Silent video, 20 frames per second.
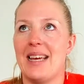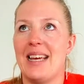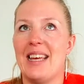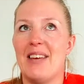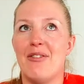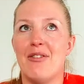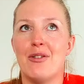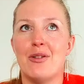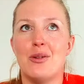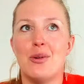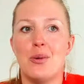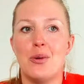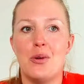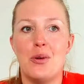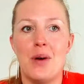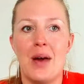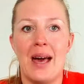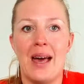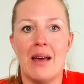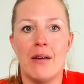Even though
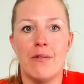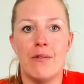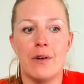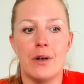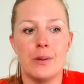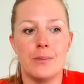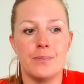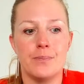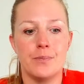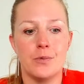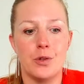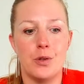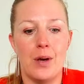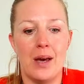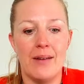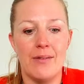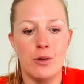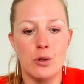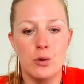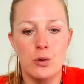you have
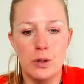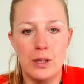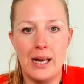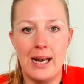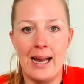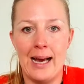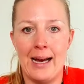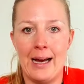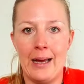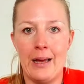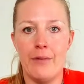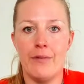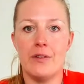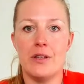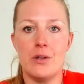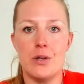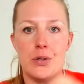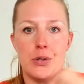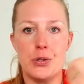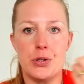a good life,
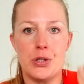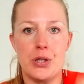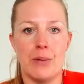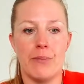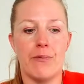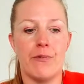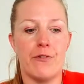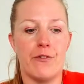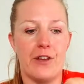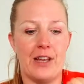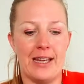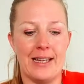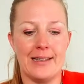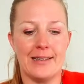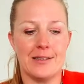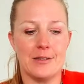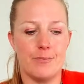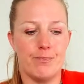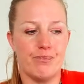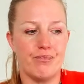there is some
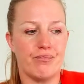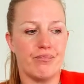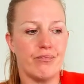things